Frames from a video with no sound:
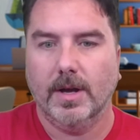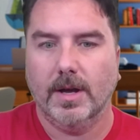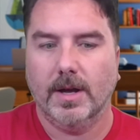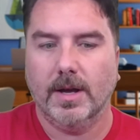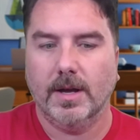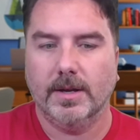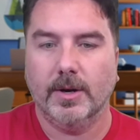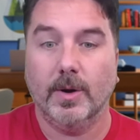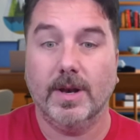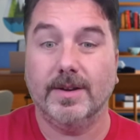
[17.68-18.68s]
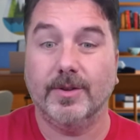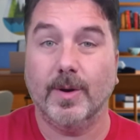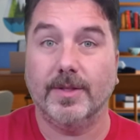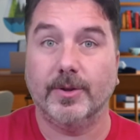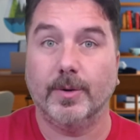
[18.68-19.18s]
lot of you
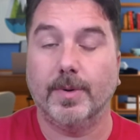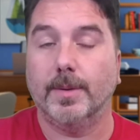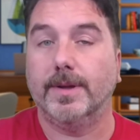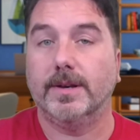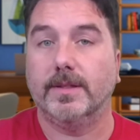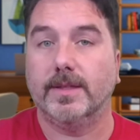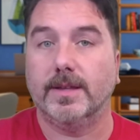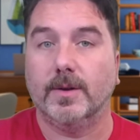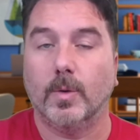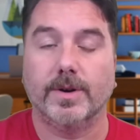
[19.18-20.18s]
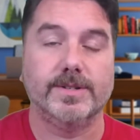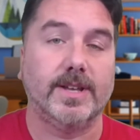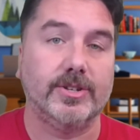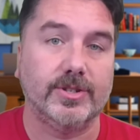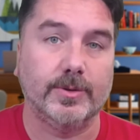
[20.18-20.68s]
out there are probably into the
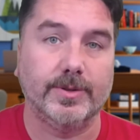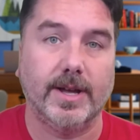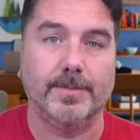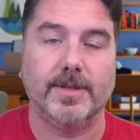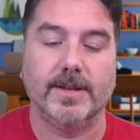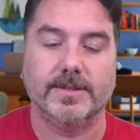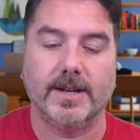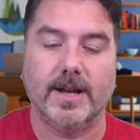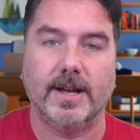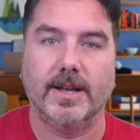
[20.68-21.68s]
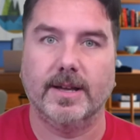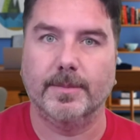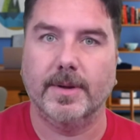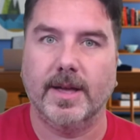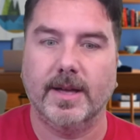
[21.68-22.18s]
organizational type things like I
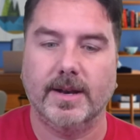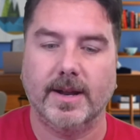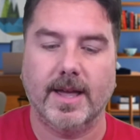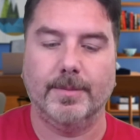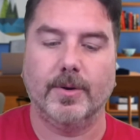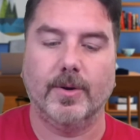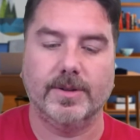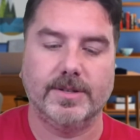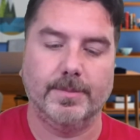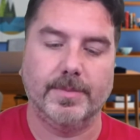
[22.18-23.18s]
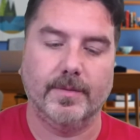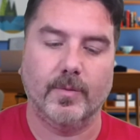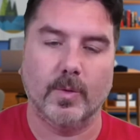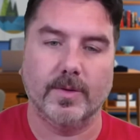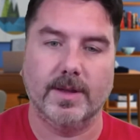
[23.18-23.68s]
am, and I came across something
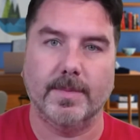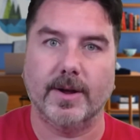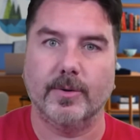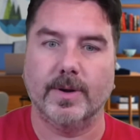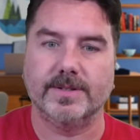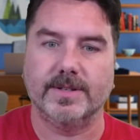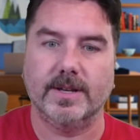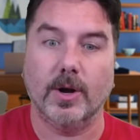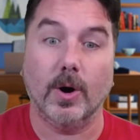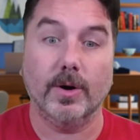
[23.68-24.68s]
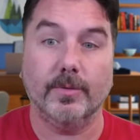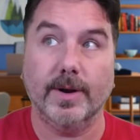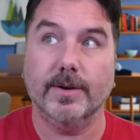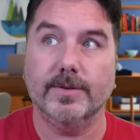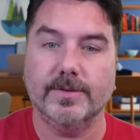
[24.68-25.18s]
for the micro SD card
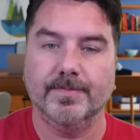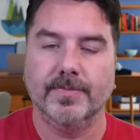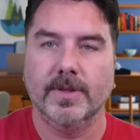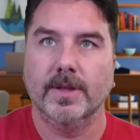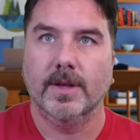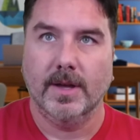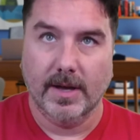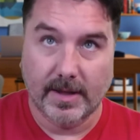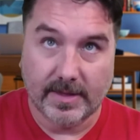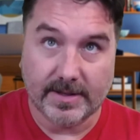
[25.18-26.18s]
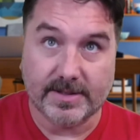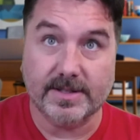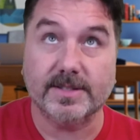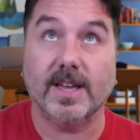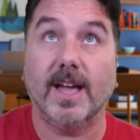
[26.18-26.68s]
readers. This
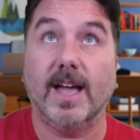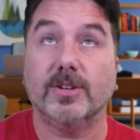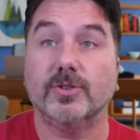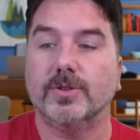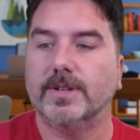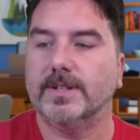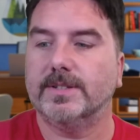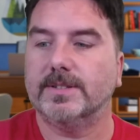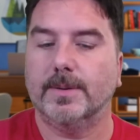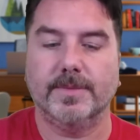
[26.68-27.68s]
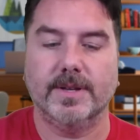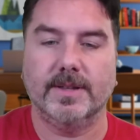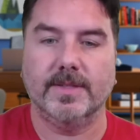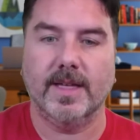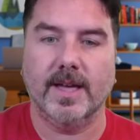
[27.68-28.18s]
is actually
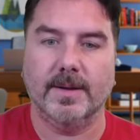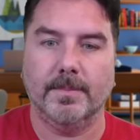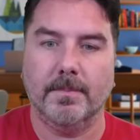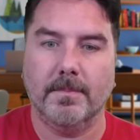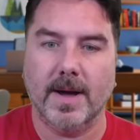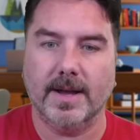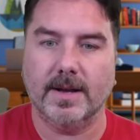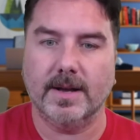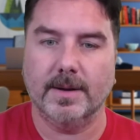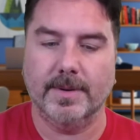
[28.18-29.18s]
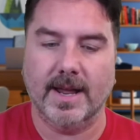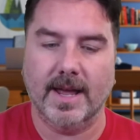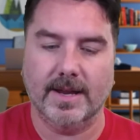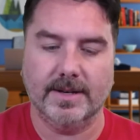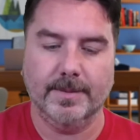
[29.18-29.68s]
something that might come in
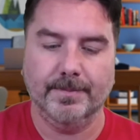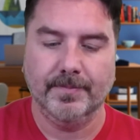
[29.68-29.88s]
handy